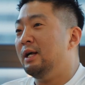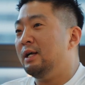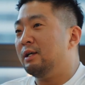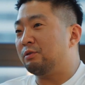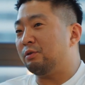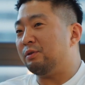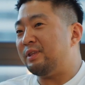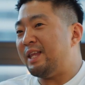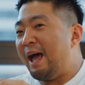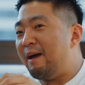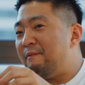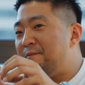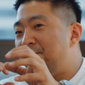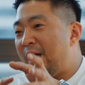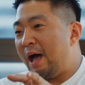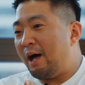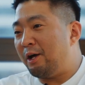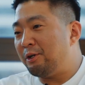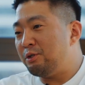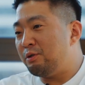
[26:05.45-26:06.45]
So that
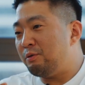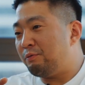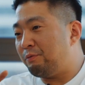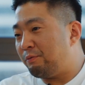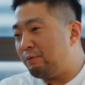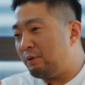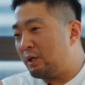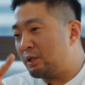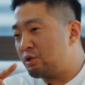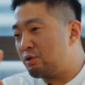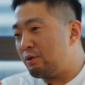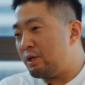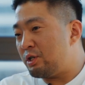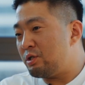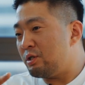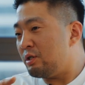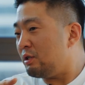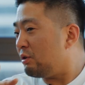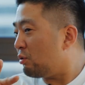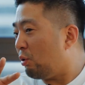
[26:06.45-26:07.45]
value
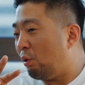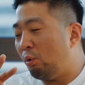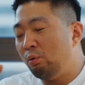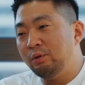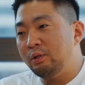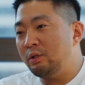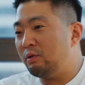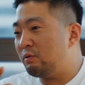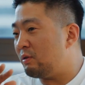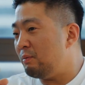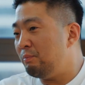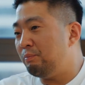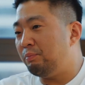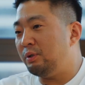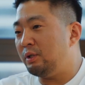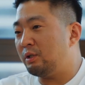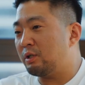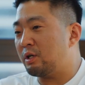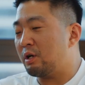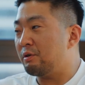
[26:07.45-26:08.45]
fluctuation is only
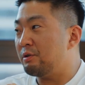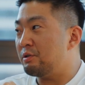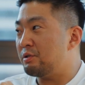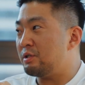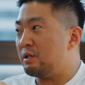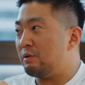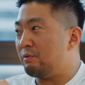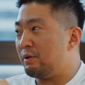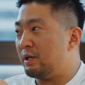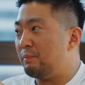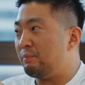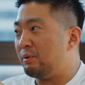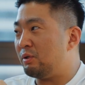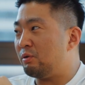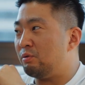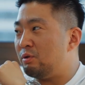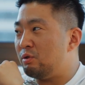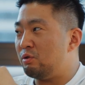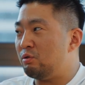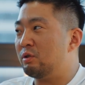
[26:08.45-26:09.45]
simply currency rate
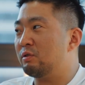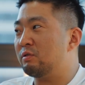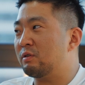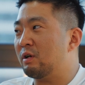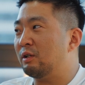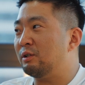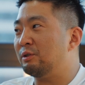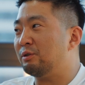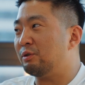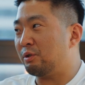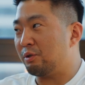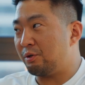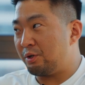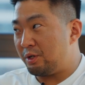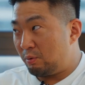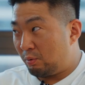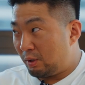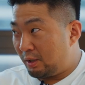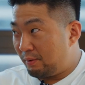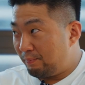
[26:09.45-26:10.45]
between US dollar to
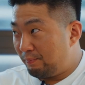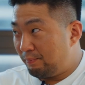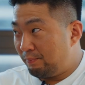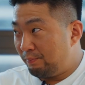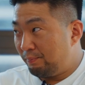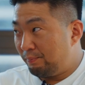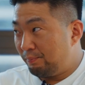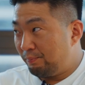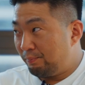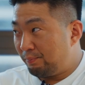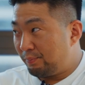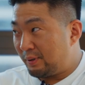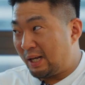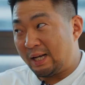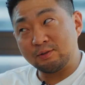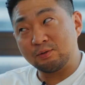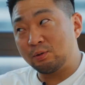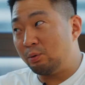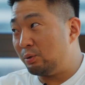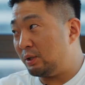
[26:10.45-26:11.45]
Korean won.
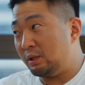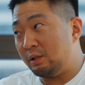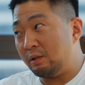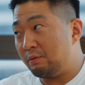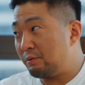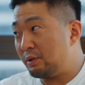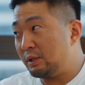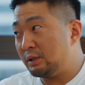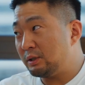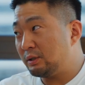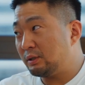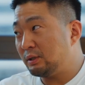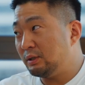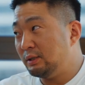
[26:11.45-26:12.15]
That's the only difference.